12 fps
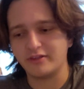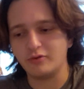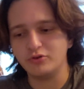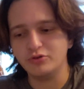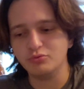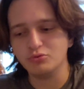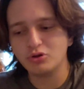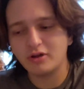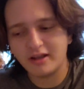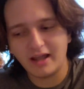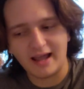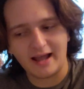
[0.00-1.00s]
that when you
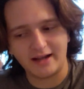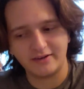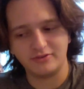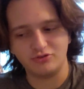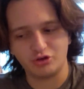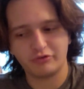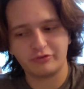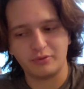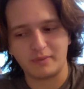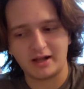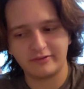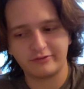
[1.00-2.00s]
look at just the
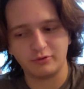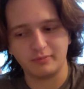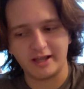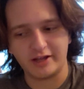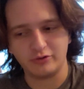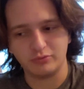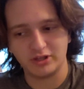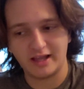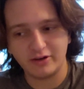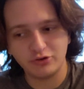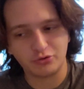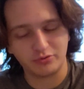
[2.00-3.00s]
Monster Manual
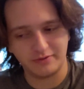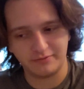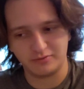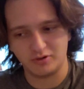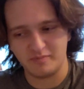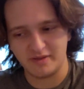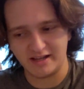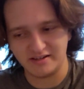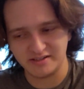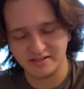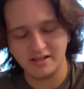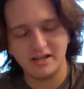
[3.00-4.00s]
entry for a
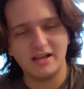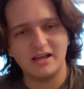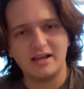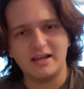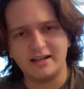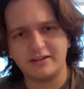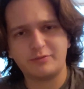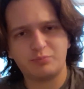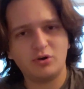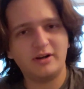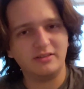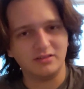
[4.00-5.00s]
bandit, it's
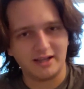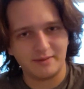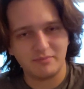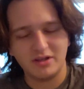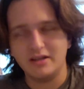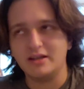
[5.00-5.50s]
pretty lame.